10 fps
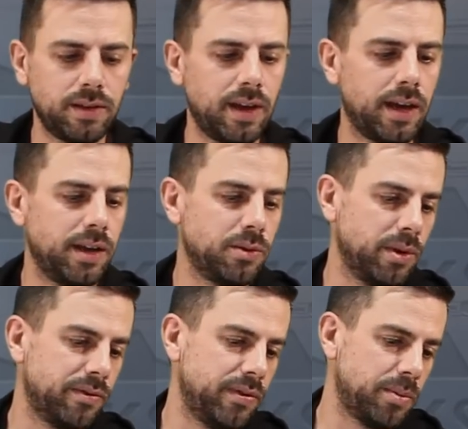and it
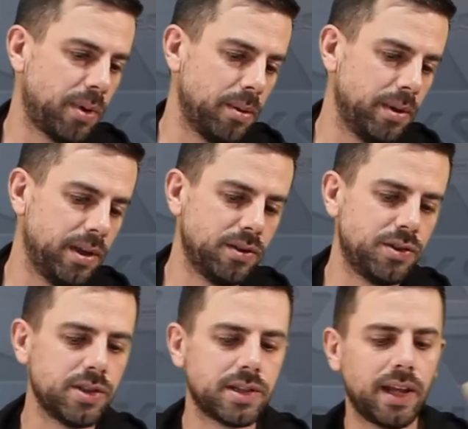will fit probably
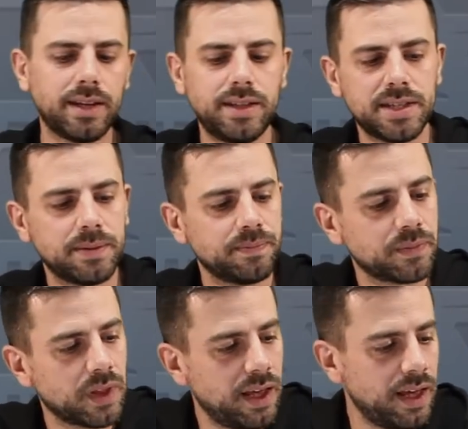just like this.
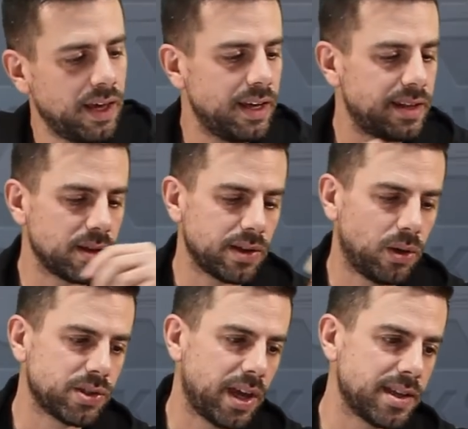It
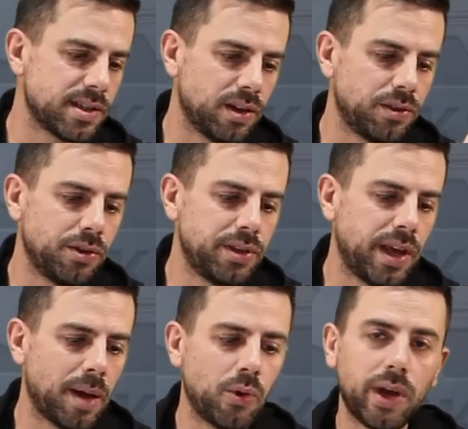also has a
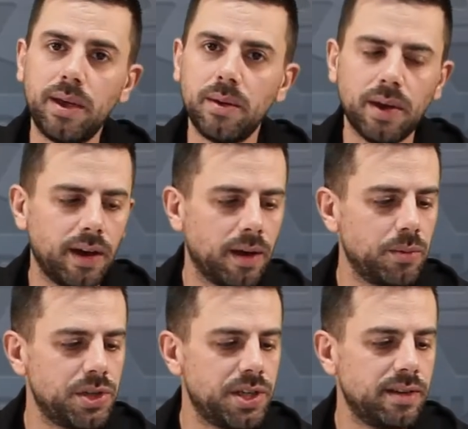30 MOA
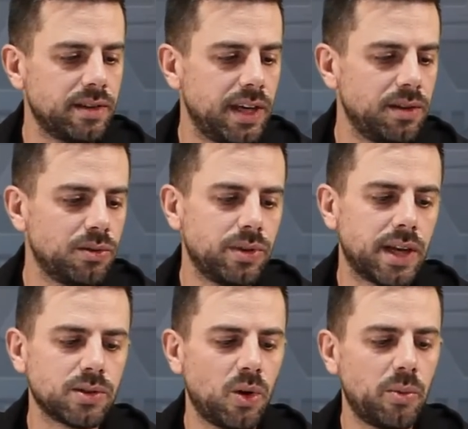machined into
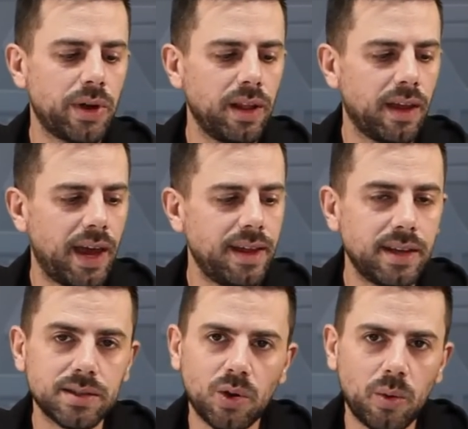that scope rail, and
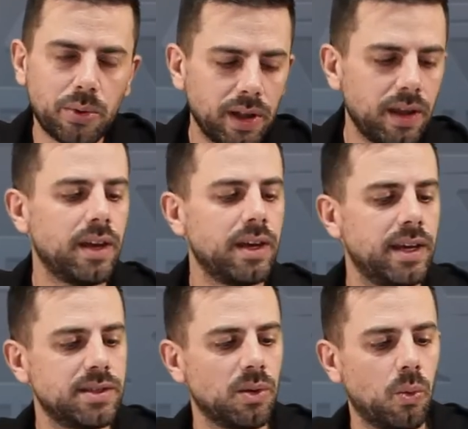that scope rail
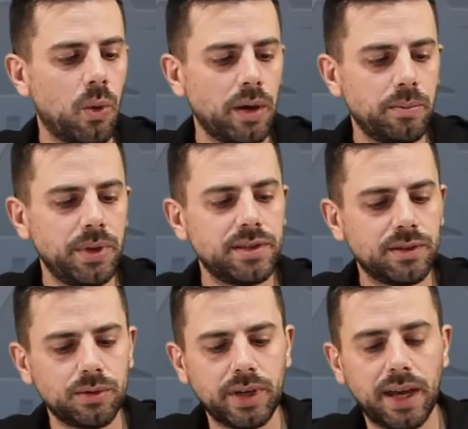is one piece
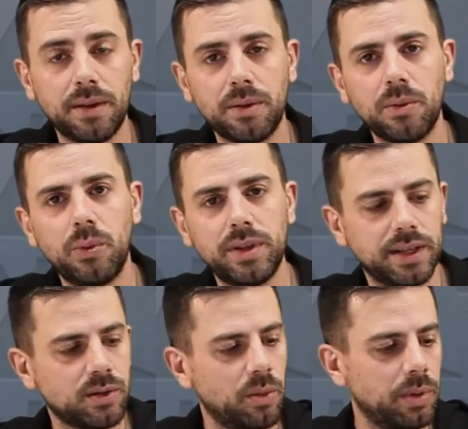together with
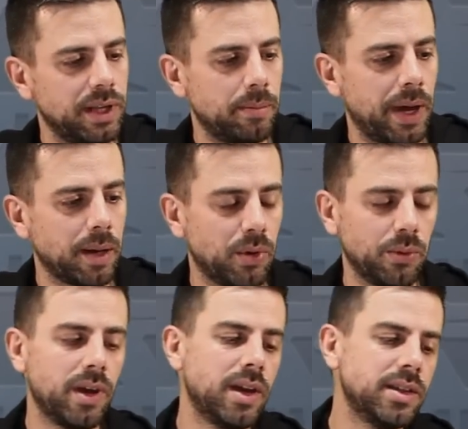that complete
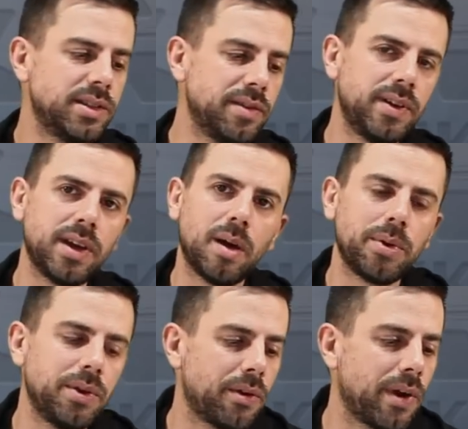backbone, stiffening up
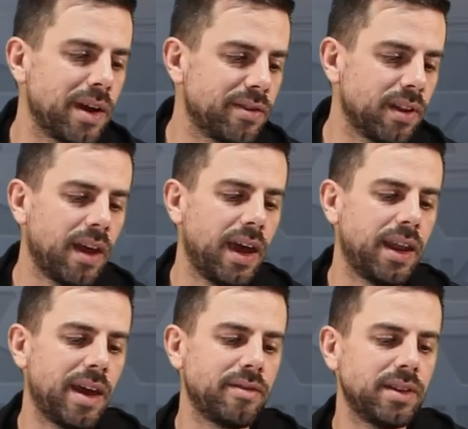your rifle
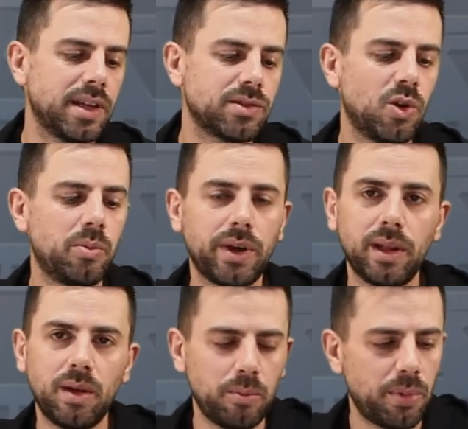and having that scope
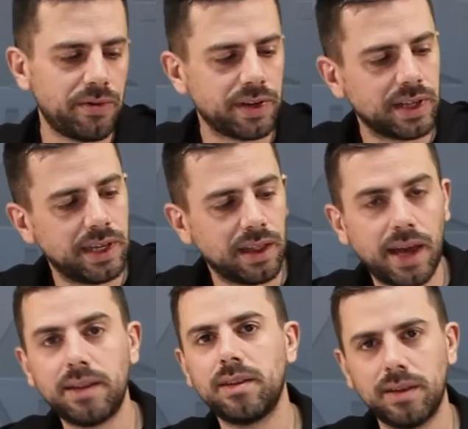rail perfectly in
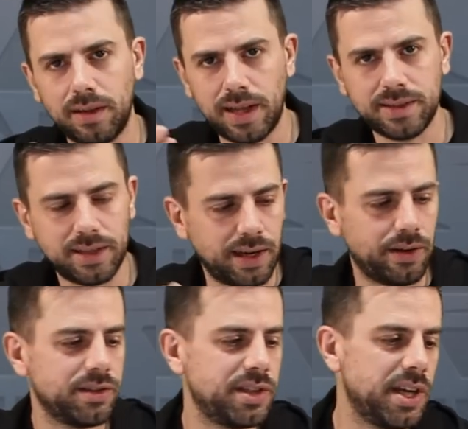line, unless their
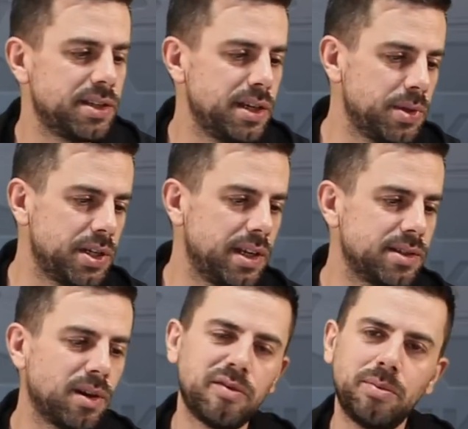CNC machine
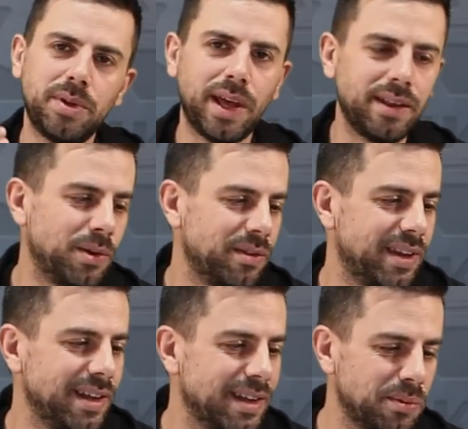is off, but I don't
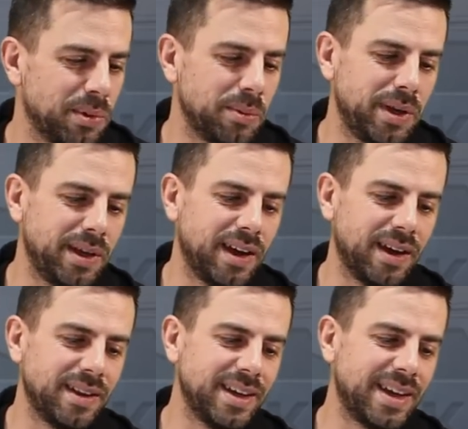think that will be
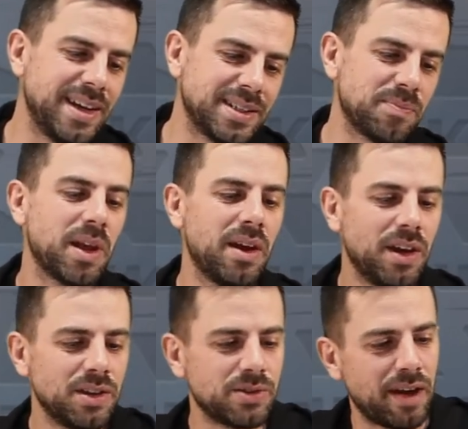the case.
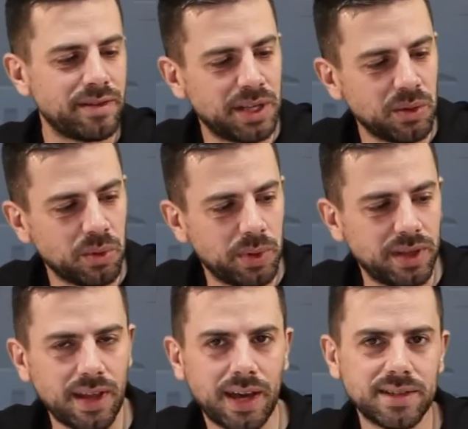So everything will be
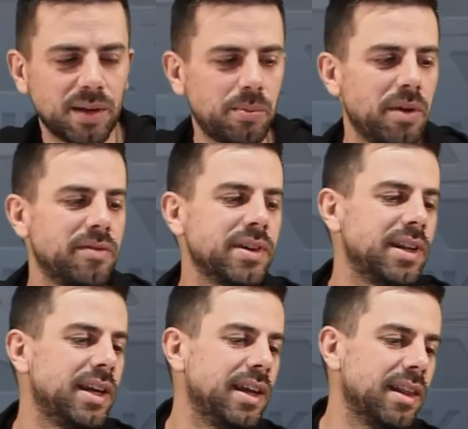nice and
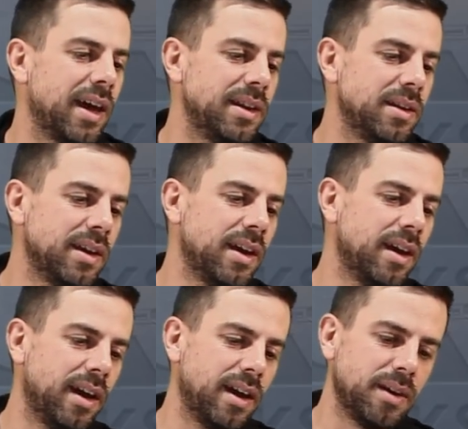perfectly in line,
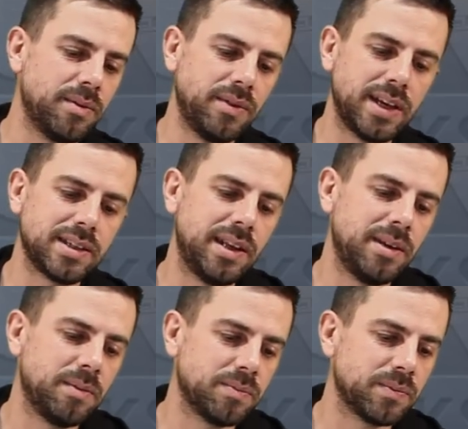nicely